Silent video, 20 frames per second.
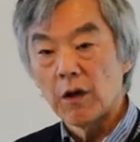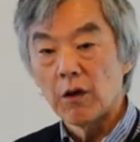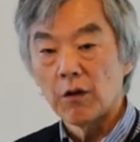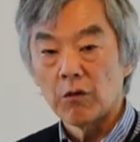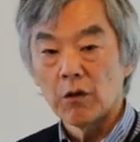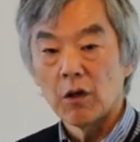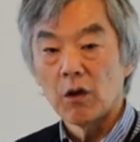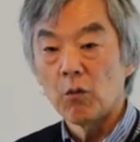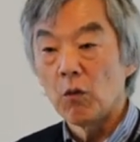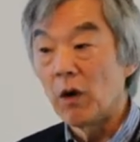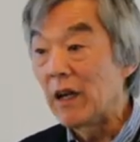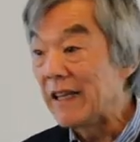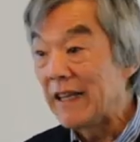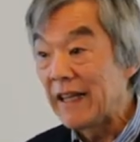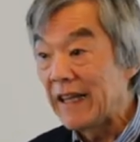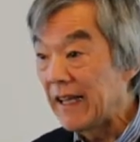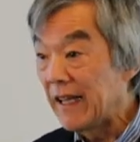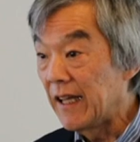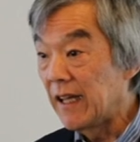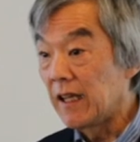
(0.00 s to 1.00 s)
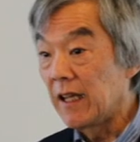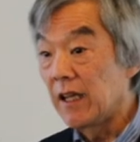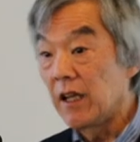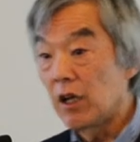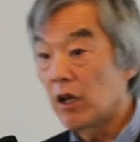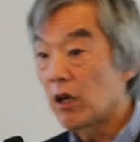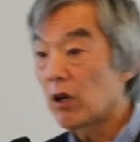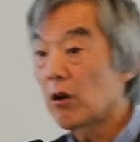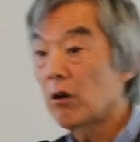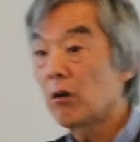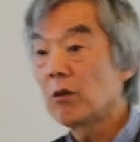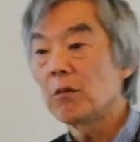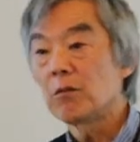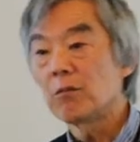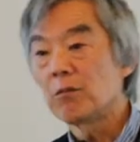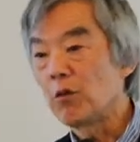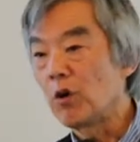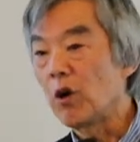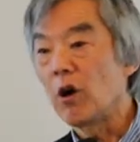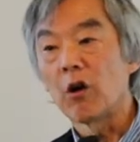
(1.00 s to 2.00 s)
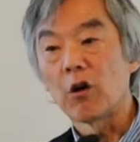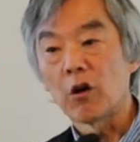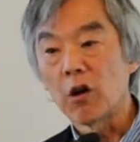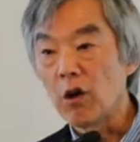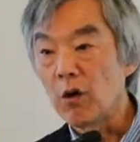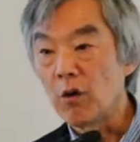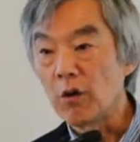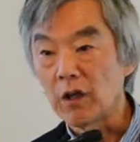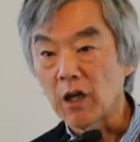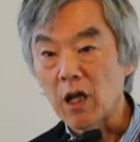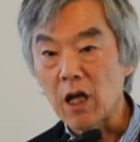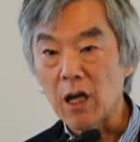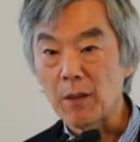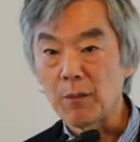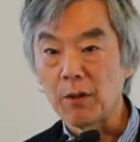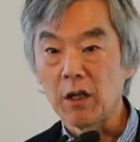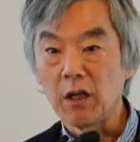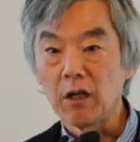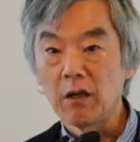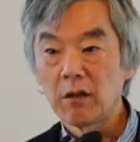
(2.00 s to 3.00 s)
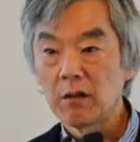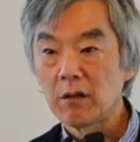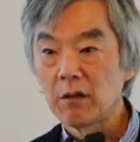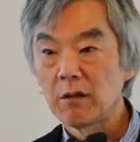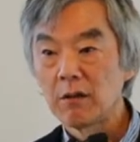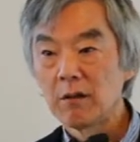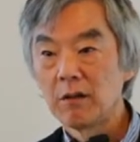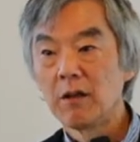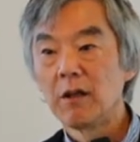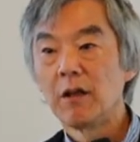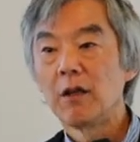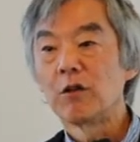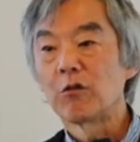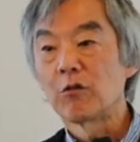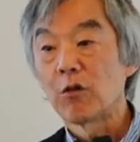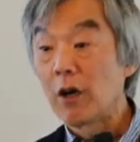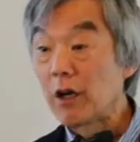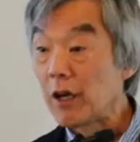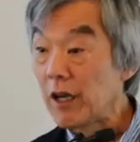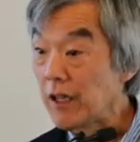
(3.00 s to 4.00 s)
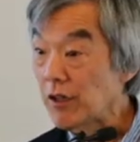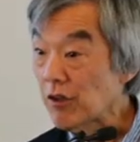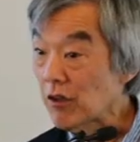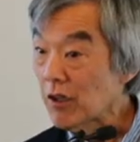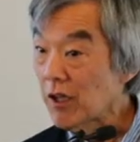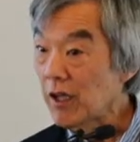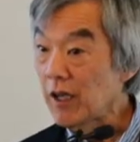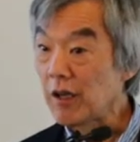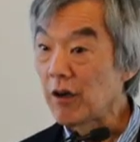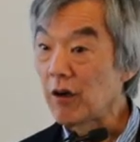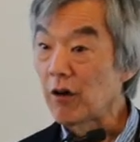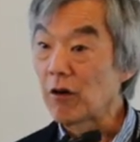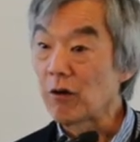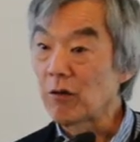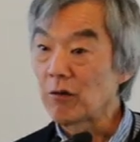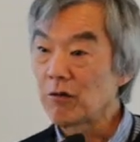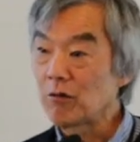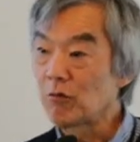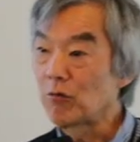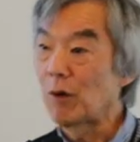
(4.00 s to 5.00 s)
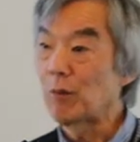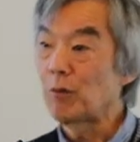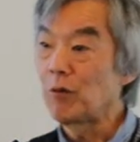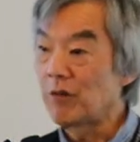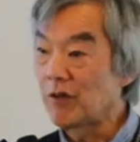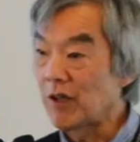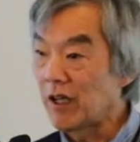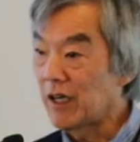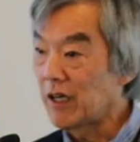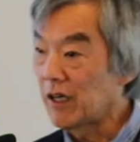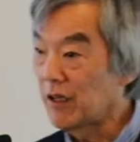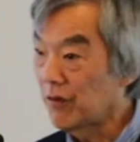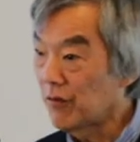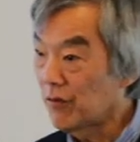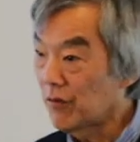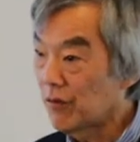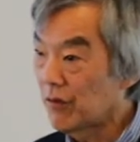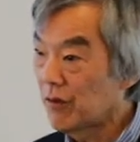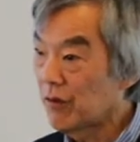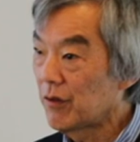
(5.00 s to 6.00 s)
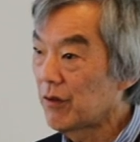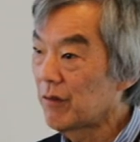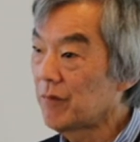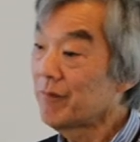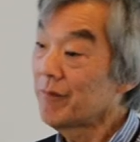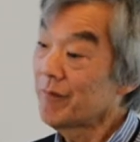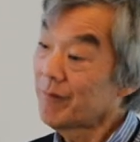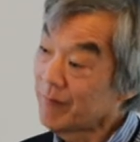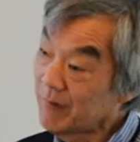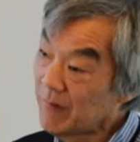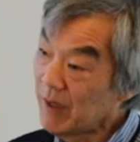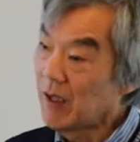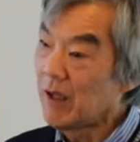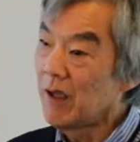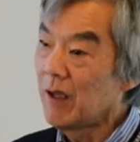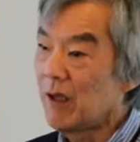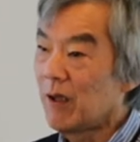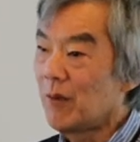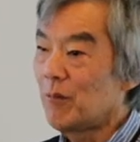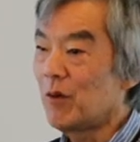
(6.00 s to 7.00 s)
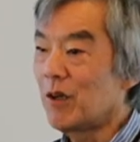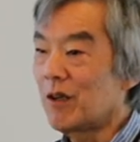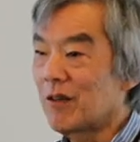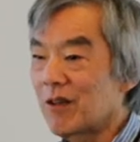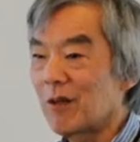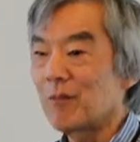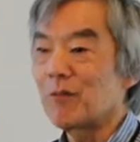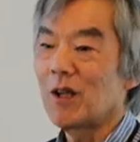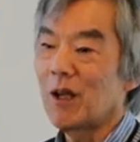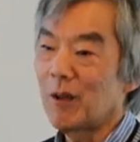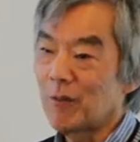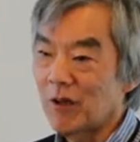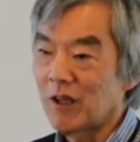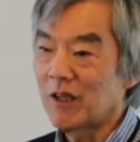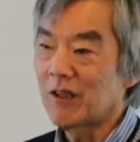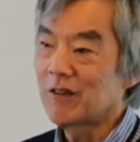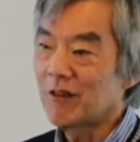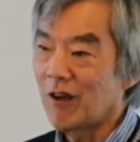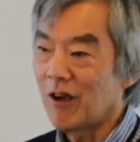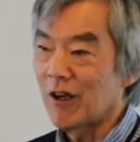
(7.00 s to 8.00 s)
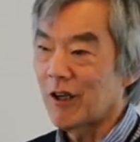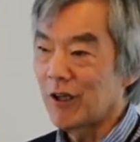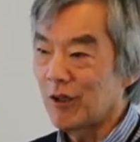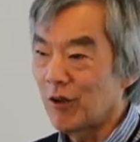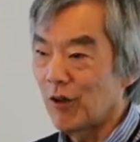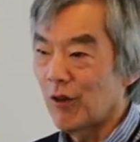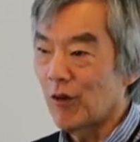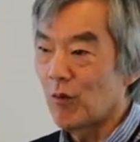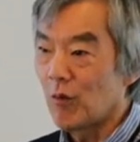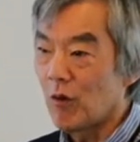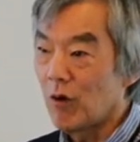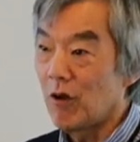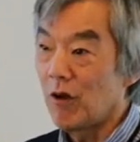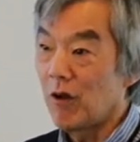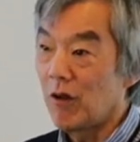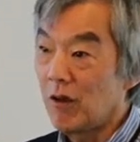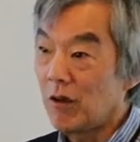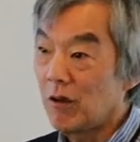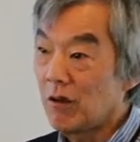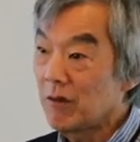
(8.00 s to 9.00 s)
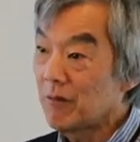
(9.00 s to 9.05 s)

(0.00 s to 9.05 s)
there's a one day a year we all go and lobby, try to educate our representatives, but it's sometimes like talking to the wall.